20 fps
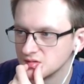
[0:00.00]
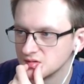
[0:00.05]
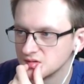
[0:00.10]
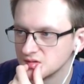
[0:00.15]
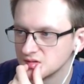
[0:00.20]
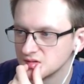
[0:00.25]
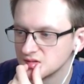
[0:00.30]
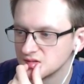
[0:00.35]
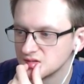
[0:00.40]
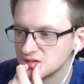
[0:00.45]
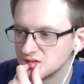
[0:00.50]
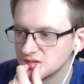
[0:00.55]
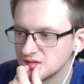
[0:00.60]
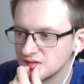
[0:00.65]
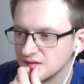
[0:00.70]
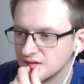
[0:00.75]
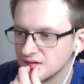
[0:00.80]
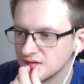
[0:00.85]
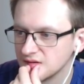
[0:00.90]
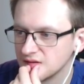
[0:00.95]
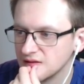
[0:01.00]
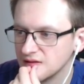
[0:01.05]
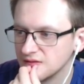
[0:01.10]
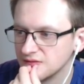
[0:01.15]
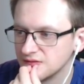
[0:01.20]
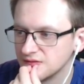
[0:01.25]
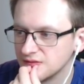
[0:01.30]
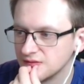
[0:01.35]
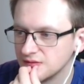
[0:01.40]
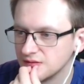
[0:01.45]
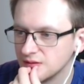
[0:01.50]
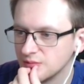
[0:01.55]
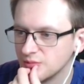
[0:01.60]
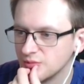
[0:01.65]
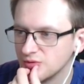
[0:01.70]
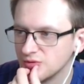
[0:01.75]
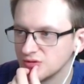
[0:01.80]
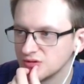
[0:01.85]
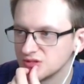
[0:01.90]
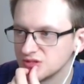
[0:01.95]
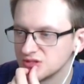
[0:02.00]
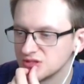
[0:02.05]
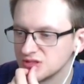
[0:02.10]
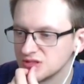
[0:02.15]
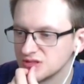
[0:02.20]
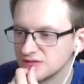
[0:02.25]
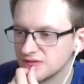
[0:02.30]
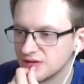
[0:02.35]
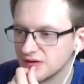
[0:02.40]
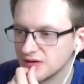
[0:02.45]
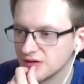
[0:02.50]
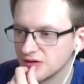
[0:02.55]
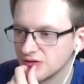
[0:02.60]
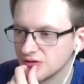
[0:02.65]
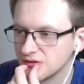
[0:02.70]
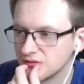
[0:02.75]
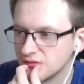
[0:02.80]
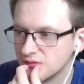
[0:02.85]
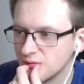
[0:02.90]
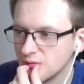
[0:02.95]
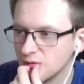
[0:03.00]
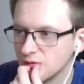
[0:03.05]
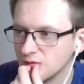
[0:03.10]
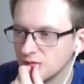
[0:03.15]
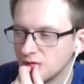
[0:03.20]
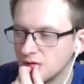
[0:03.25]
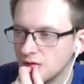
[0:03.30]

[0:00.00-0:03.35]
It's kinda tough. The bolt is just a very good remover.